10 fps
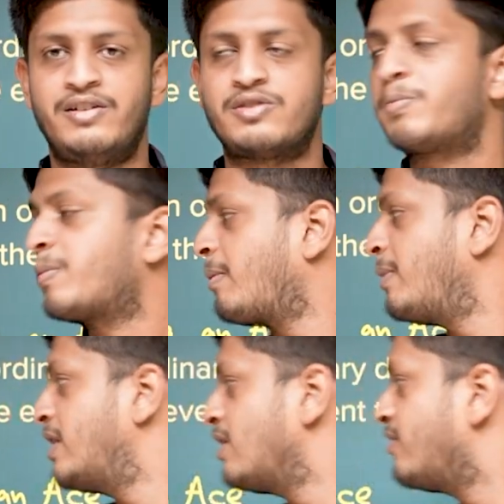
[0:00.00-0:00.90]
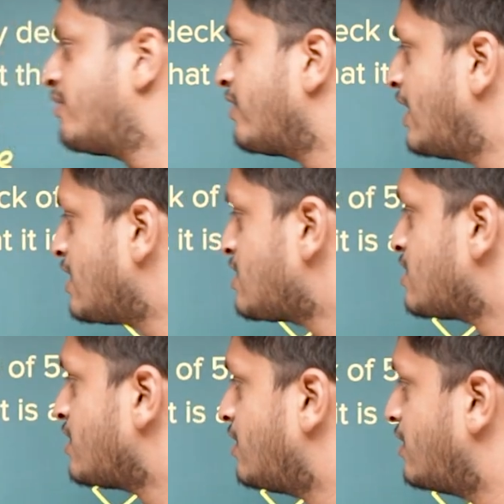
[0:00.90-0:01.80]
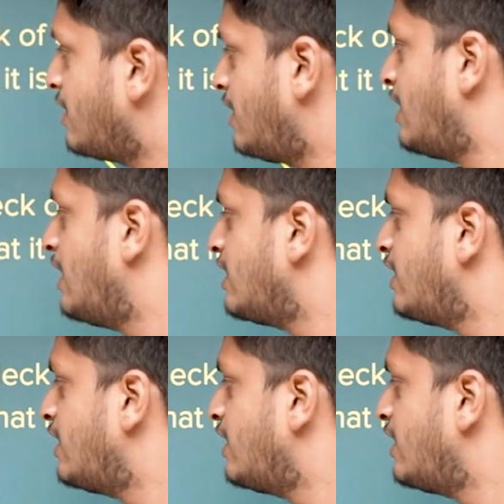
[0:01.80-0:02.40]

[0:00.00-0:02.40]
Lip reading: So probability of A